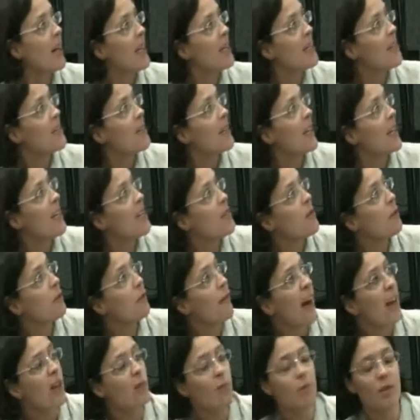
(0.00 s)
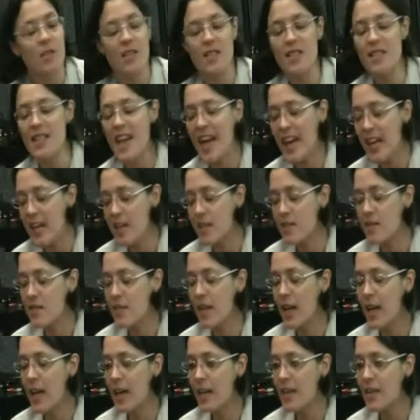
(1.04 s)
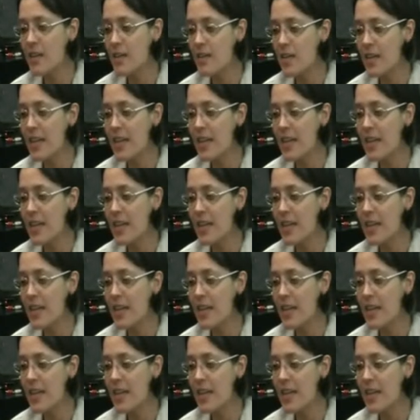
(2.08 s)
it's, it's your valuable states and,